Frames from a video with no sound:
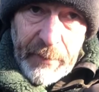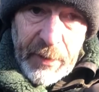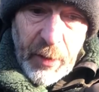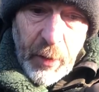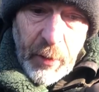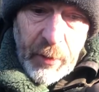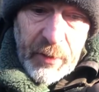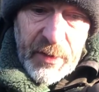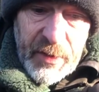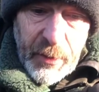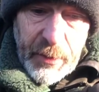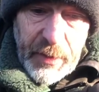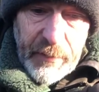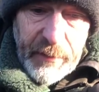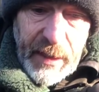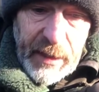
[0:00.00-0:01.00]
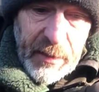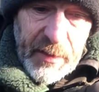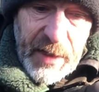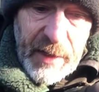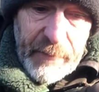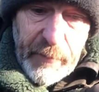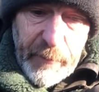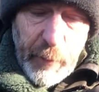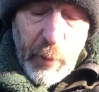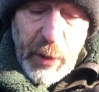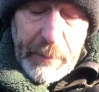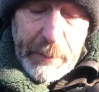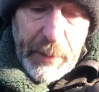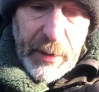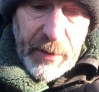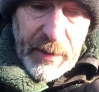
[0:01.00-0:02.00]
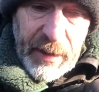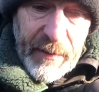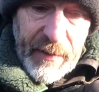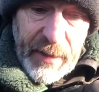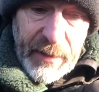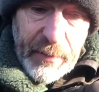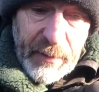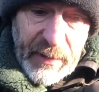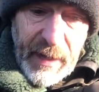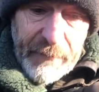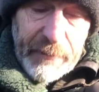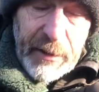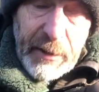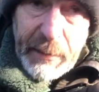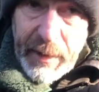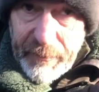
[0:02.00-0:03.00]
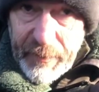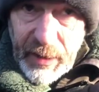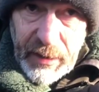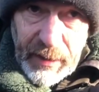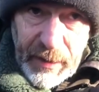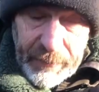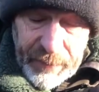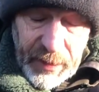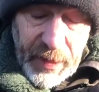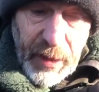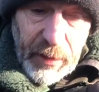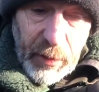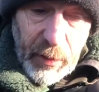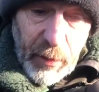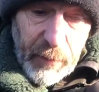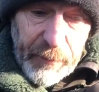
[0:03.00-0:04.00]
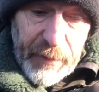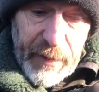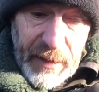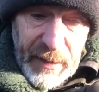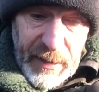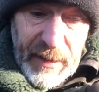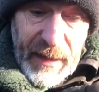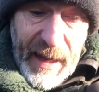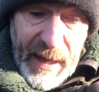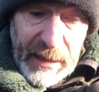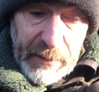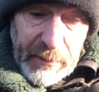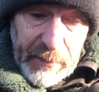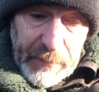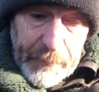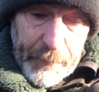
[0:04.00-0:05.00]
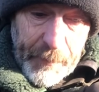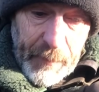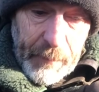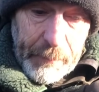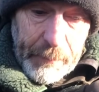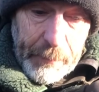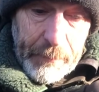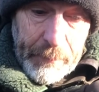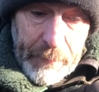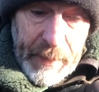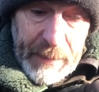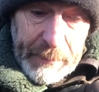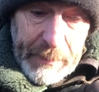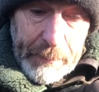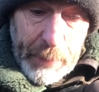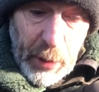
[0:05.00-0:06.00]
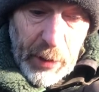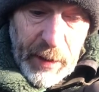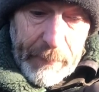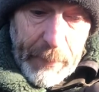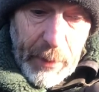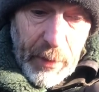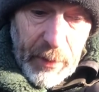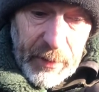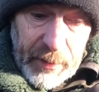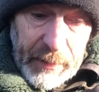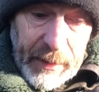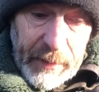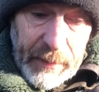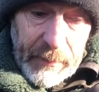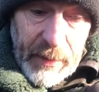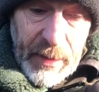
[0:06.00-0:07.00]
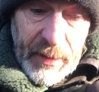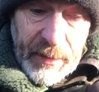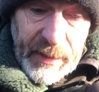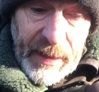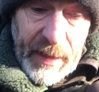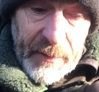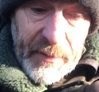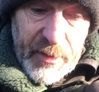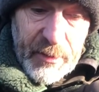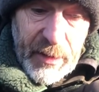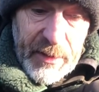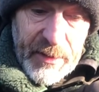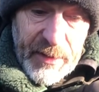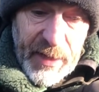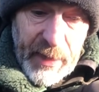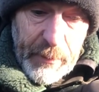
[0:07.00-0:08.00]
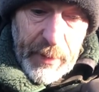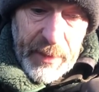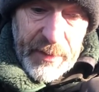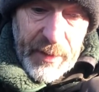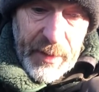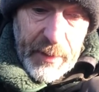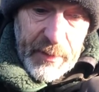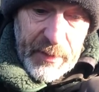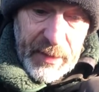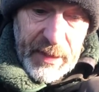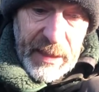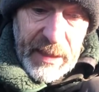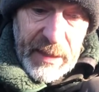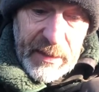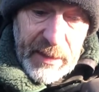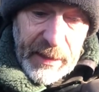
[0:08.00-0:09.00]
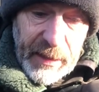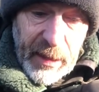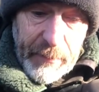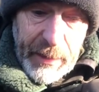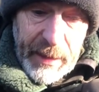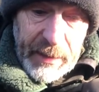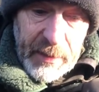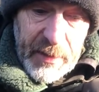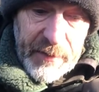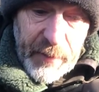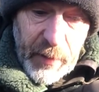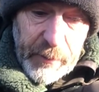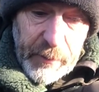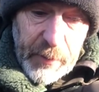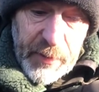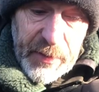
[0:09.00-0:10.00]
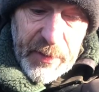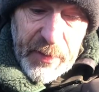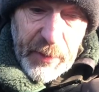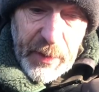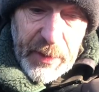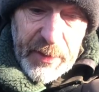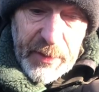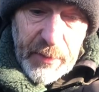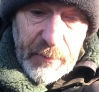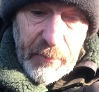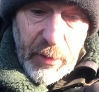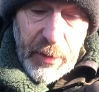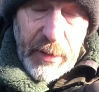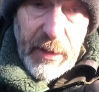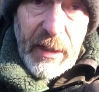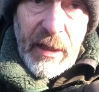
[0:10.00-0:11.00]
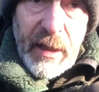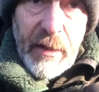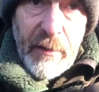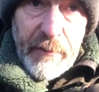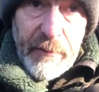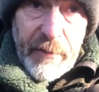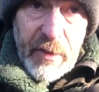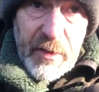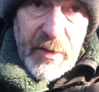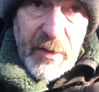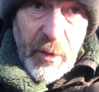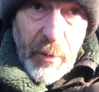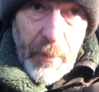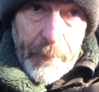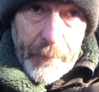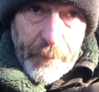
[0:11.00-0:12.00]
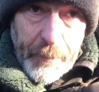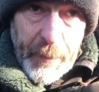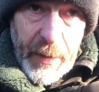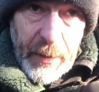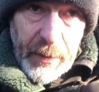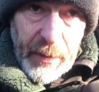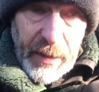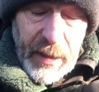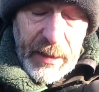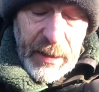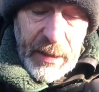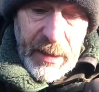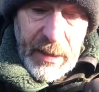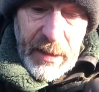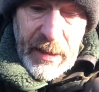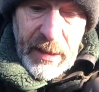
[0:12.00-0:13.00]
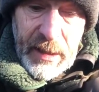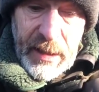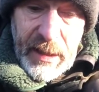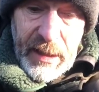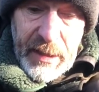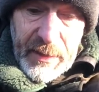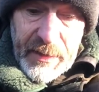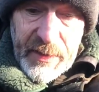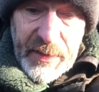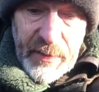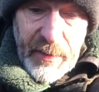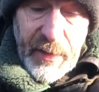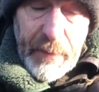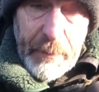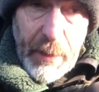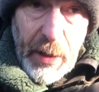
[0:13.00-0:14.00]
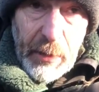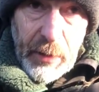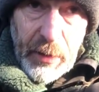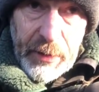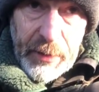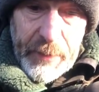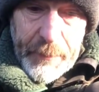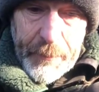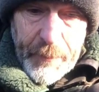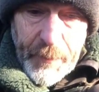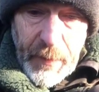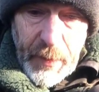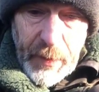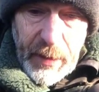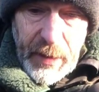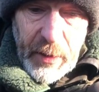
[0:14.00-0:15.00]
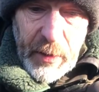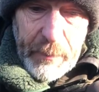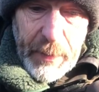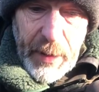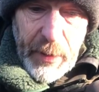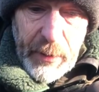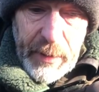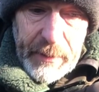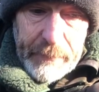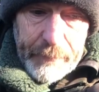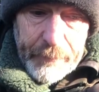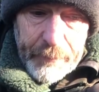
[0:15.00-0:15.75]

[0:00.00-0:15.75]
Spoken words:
knot inside of it, and I say if you've already burnt it, then you definitely have to cut it off and maybe pull it apart to get the strands out, whereas those can easily come out in a survival situation. Right, first knot, okay, is the bowline. Okay, the bowline.